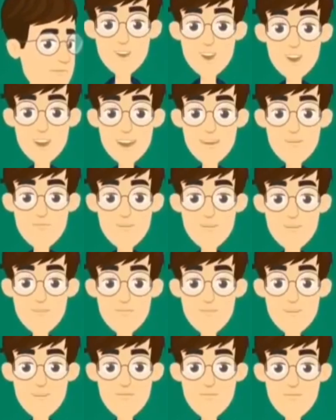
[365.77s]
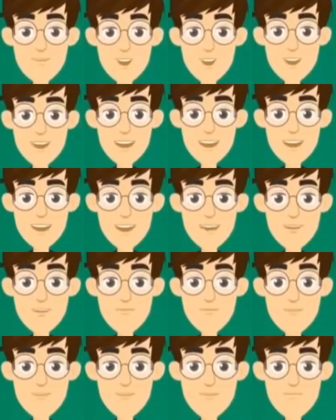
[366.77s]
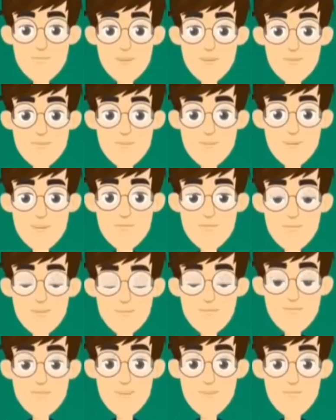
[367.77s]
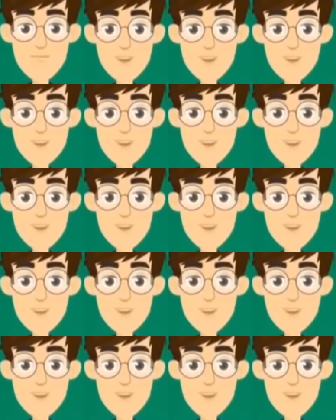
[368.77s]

of soil for growing plants